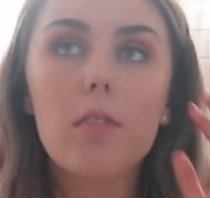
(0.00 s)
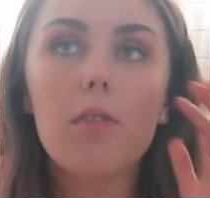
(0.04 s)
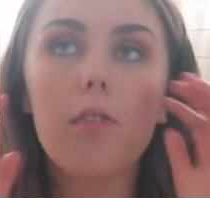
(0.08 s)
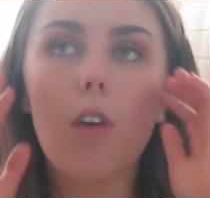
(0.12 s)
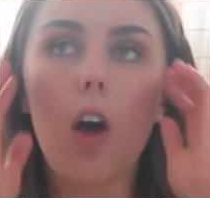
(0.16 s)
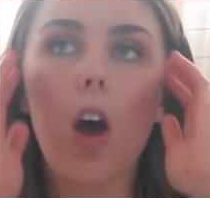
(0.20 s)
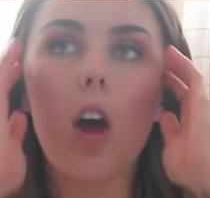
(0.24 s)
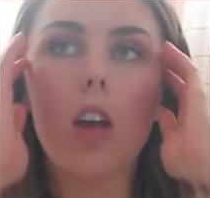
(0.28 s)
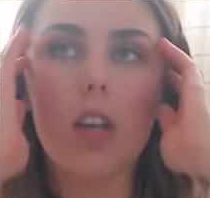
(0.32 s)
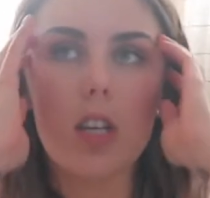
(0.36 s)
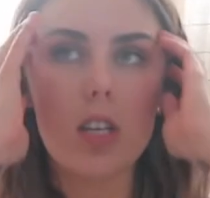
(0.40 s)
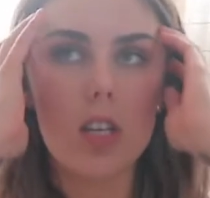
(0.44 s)
the
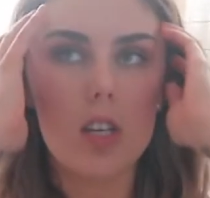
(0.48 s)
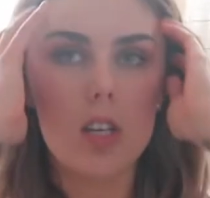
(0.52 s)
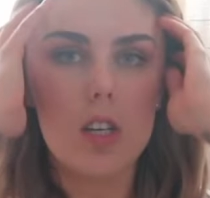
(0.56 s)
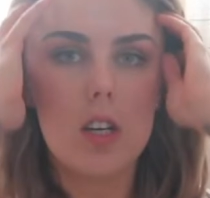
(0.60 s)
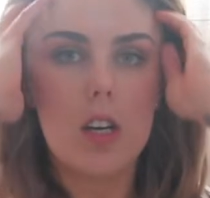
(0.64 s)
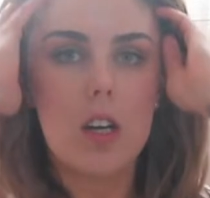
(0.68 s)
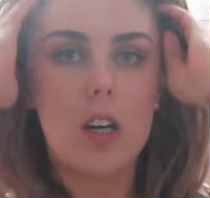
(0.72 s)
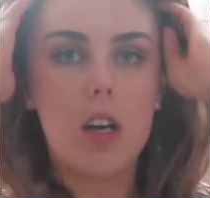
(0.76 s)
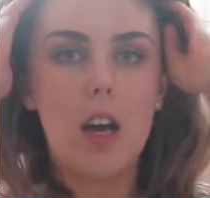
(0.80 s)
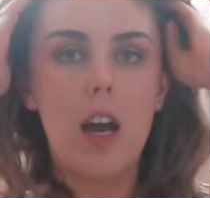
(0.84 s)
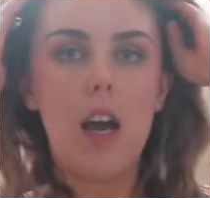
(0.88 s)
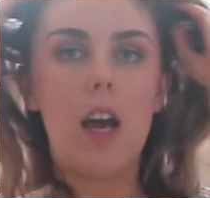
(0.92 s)
first
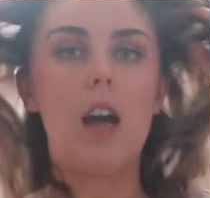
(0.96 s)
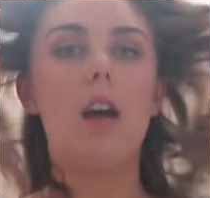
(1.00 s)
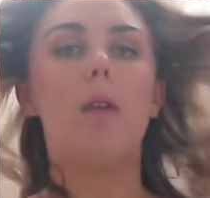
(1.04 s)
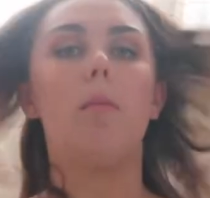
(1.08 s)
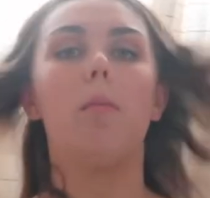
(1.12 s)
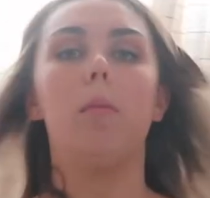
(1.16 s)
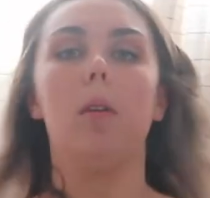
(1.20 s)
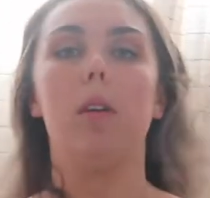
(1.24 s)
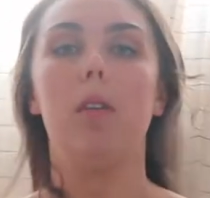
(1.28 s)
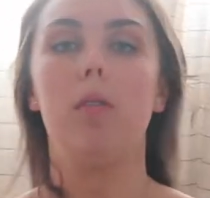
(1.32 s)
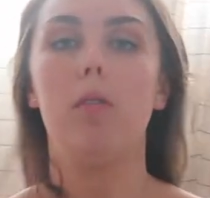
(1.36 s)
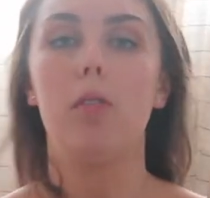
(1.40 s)

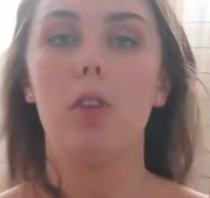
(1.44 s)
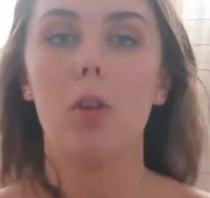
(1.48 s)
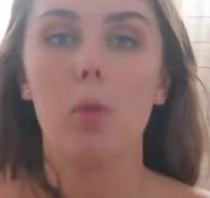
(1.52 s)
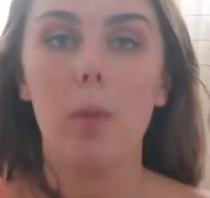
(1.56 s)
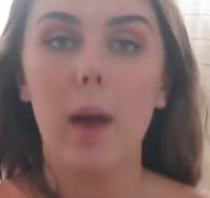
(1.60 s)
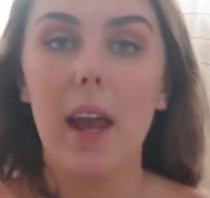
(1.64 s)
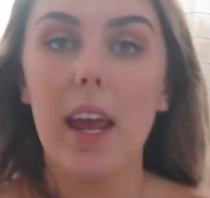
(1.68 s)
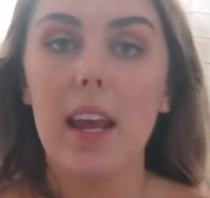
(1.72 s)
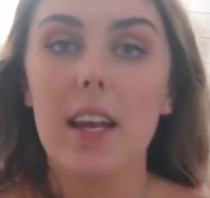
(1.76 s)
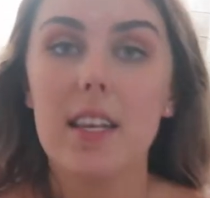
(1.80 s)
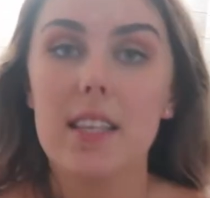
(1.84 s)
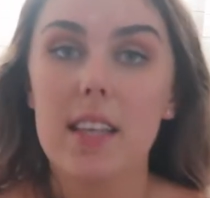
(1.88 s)
few
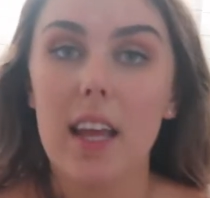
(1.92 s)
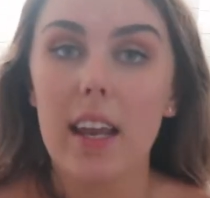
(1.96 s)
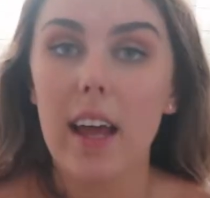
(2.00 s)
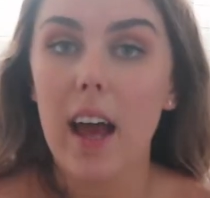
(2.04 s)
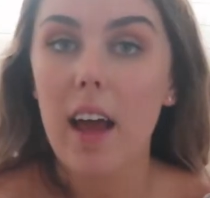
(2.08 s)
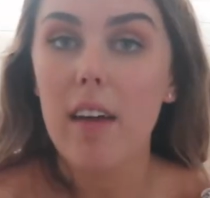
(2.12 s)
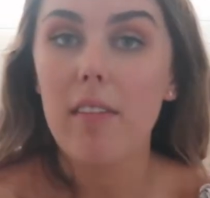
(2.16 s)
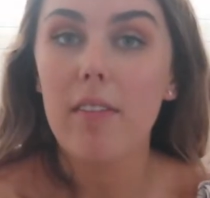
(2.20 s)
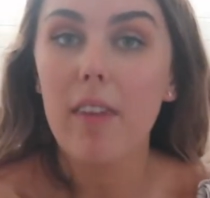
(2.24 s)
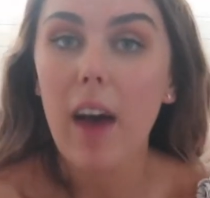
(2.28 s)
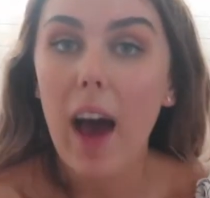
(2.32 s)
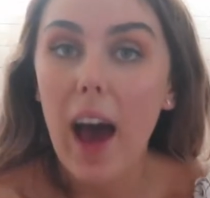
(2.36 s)
weeks that
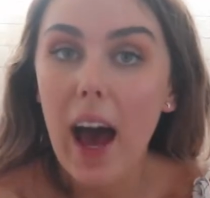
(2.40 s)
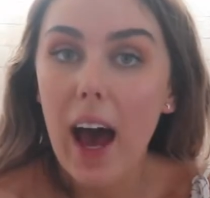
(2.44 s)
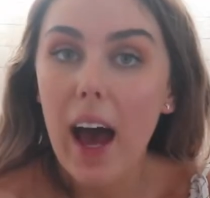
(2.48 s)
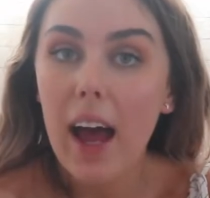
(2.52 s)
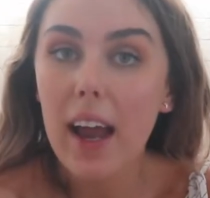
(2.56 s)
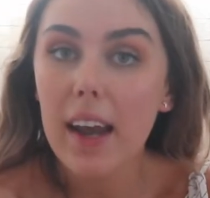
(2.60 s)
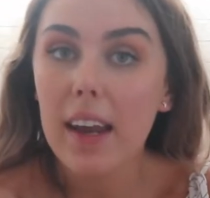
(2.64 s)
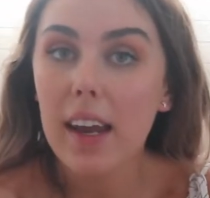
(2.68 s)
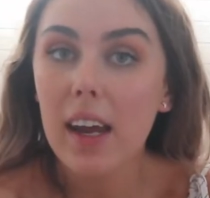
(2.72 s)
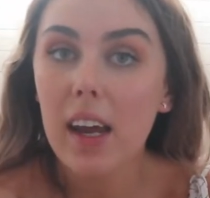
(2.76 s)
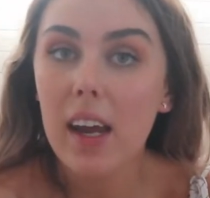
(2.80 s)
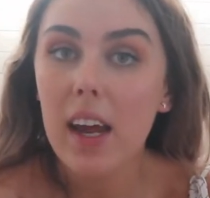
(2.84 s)
I've
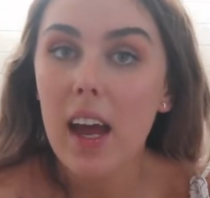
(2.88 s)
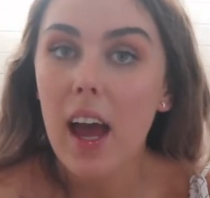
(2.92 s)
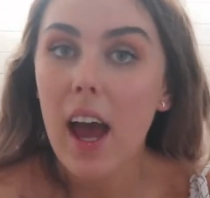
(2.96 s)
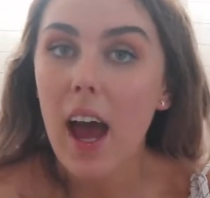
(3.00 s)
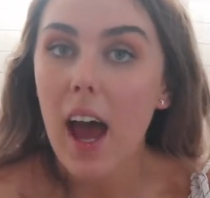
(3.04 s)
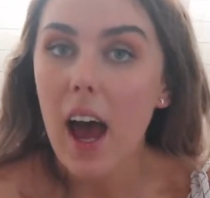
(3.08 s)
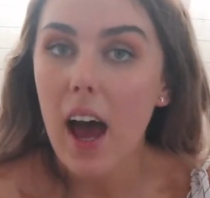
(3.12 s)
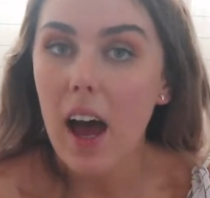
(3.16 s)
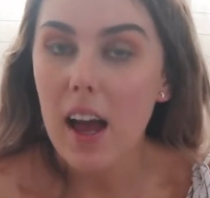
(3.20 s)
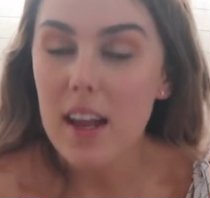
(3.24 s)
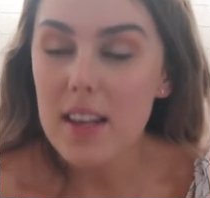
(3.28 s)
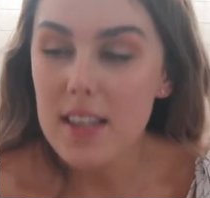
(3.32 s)
had
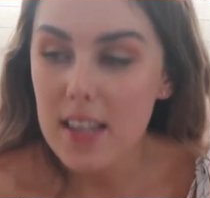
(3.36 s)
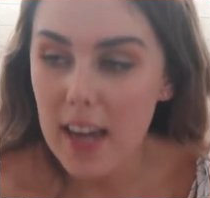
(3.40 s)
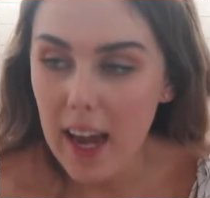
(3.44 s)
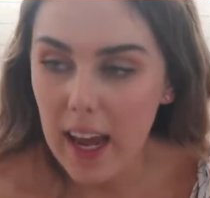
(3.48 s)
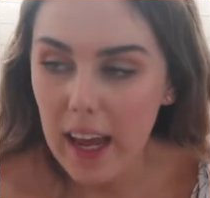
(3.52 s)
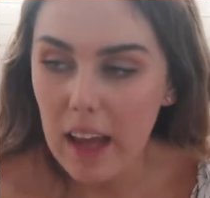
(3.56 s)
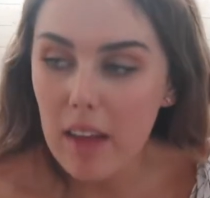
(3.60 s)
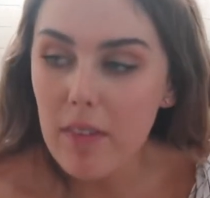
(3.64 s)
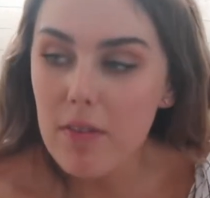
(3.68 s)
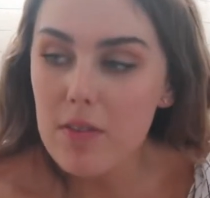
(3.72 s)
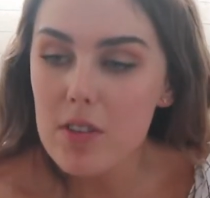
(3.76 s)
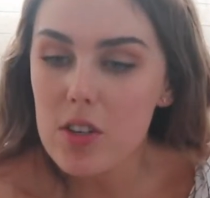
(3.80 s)
at
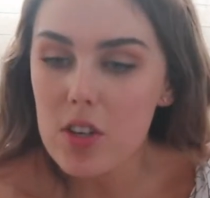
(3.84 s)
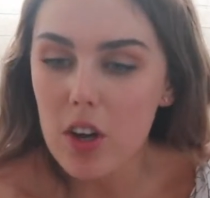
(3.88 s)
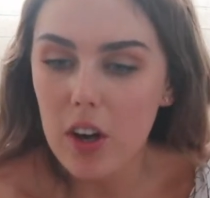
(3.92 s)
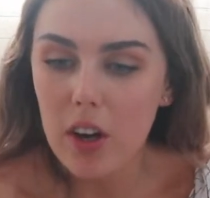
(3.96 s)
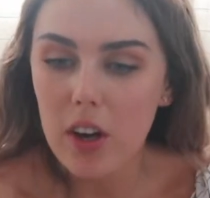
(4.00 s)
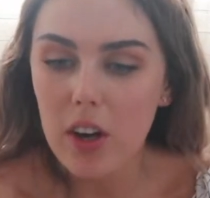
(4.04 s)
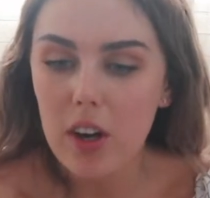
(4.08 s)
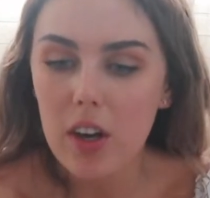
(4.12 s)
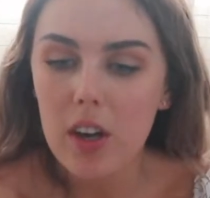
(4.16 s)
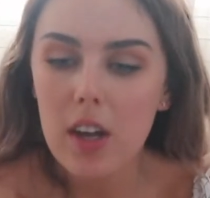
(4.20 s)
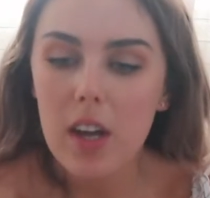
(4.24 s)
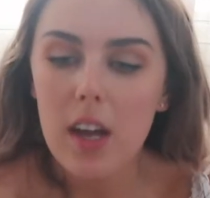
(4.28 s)
TAFE.
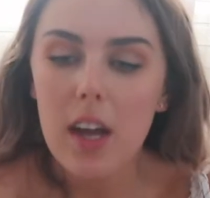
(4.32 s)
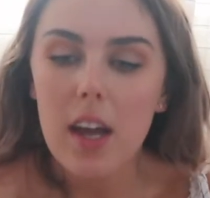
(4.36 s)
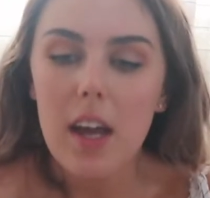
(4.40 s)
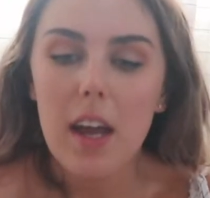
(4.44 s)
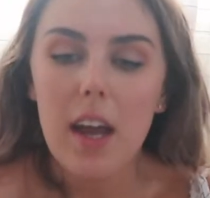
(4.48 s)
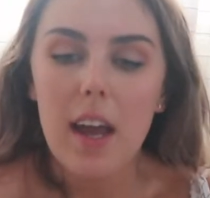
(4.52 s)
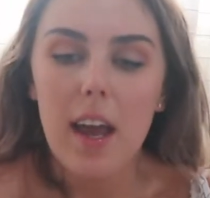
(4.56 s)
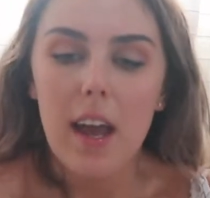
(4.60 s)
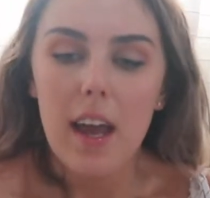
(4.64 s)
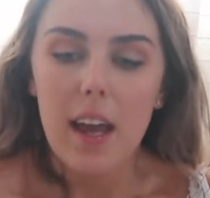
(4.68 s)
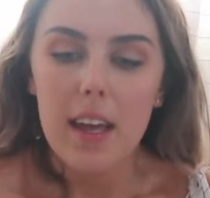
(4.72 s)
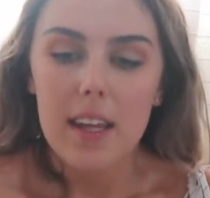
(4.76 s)
So
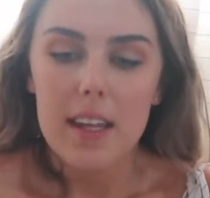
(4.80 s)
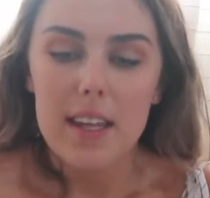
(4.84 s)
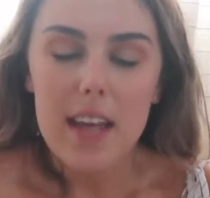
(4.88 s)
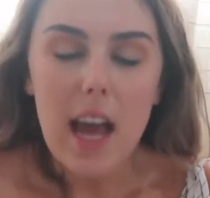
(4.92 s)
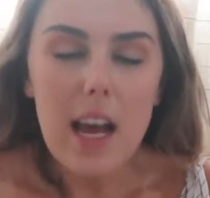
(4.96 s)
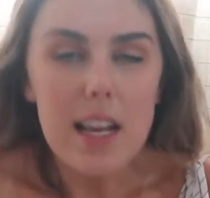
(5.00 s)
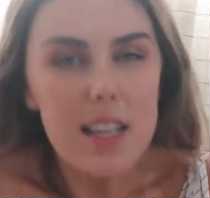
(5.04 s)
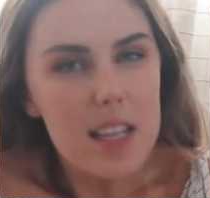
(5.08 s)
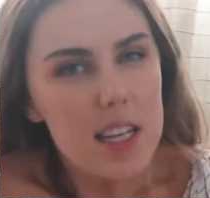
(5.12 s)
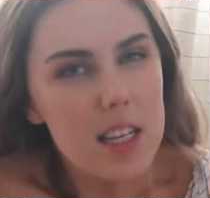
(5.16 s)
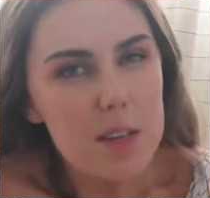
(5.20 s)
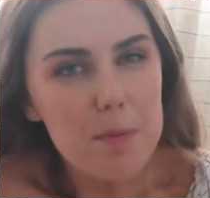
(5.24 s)

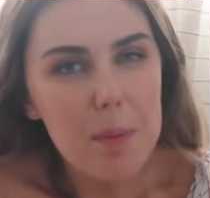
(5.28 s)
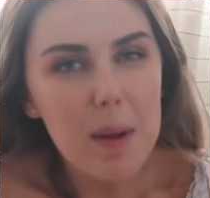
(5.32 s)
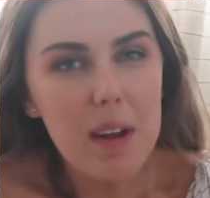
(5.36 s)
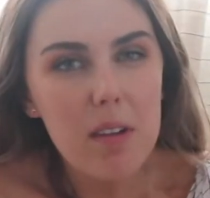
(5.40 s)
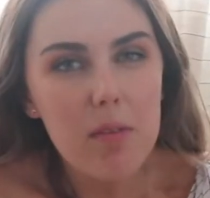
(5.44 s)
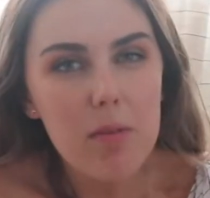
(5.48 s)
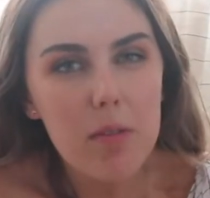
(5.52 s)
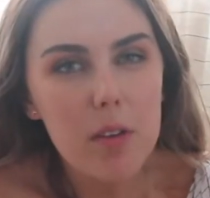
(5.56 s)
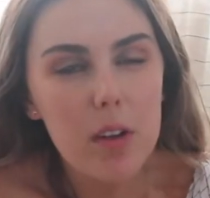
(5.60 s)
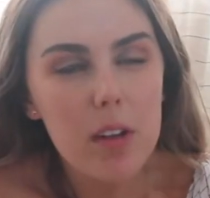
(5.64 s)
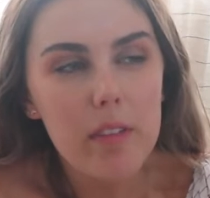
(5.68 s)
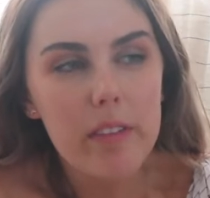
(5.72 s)
yes, it's
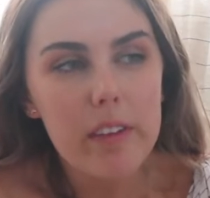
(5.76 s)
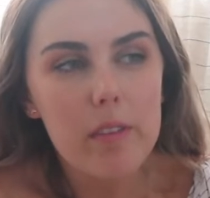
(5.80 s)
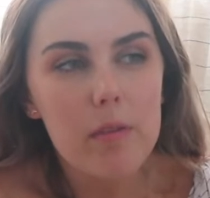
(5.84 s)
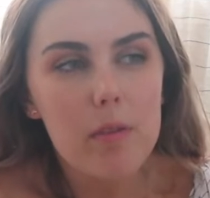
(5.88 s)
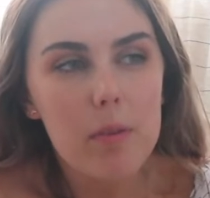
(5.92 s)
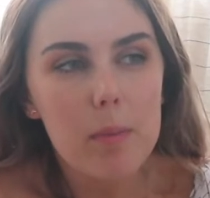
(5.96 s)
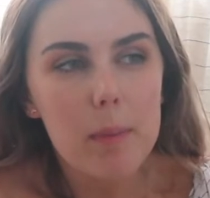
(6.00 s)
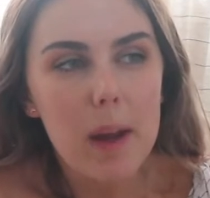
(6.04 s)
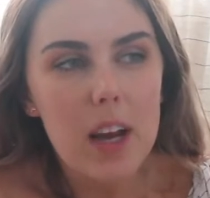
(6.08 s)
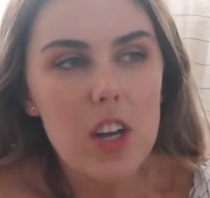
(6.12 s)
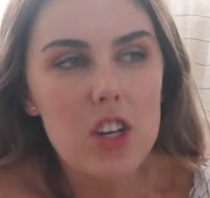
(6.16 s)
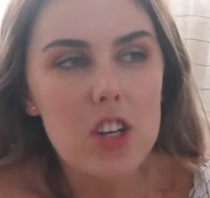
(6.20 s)
been full of
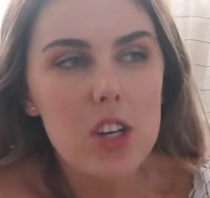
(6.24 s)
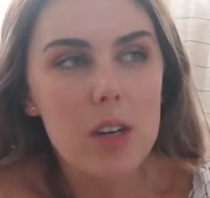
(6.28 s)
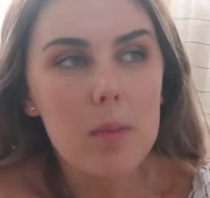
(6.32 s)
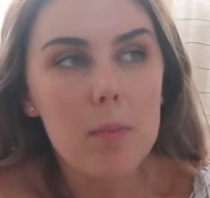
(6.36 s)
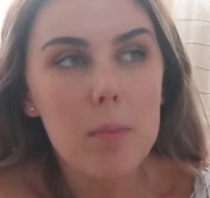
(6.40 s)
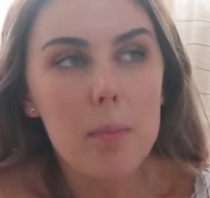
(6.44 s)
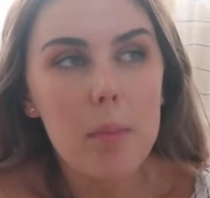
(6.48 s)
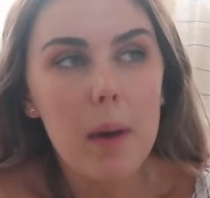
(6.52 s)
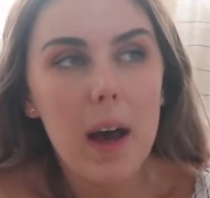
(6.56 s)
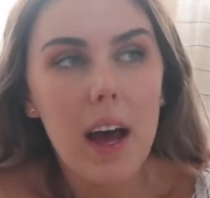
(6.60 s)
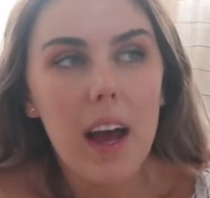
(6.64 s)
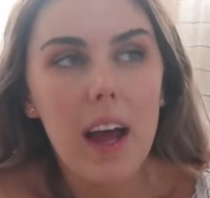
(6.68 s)

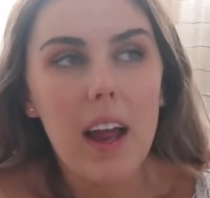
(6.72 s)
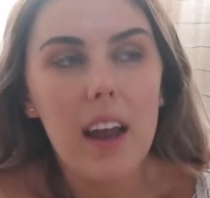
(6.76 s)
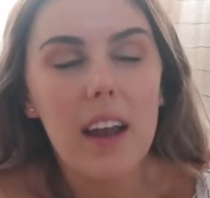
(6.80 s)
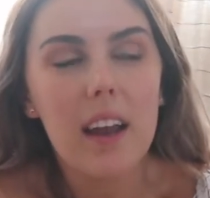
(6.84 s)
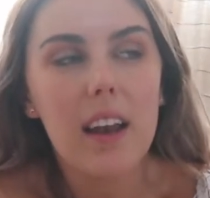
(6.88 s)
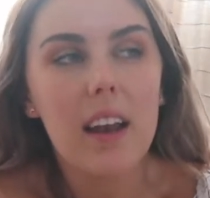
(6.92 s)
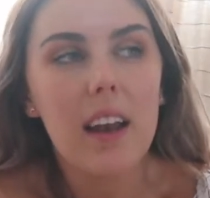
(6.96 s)
information, but